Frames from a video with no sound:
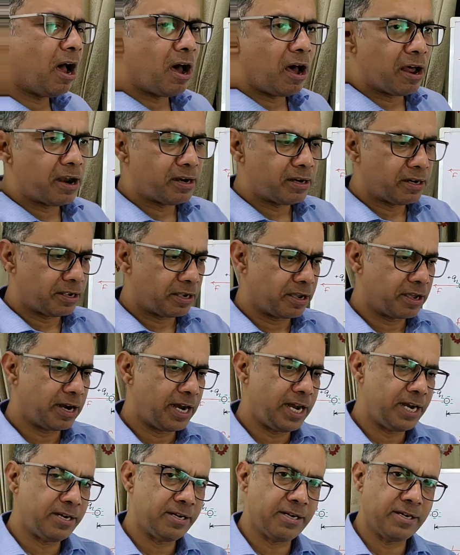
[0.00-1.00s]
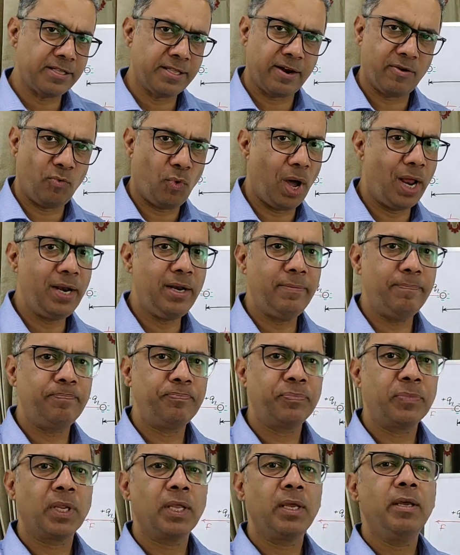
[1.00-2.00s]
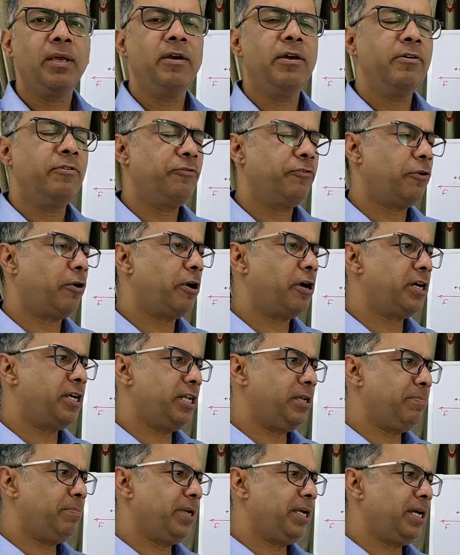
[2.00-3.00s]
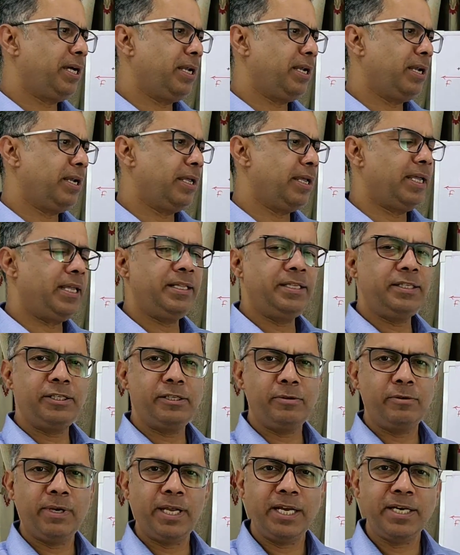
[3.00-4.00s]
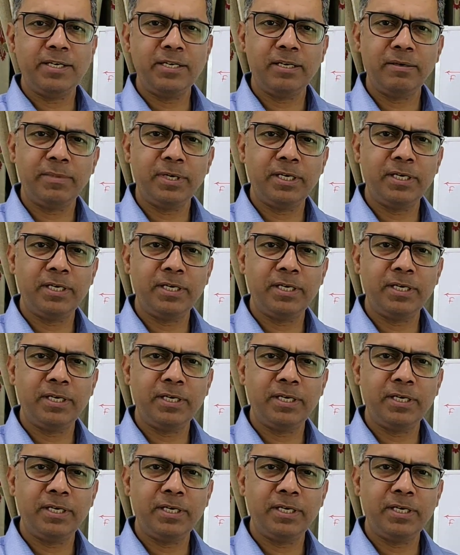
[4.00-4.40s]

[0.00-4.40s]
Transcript: r greater than 1. For typical insulating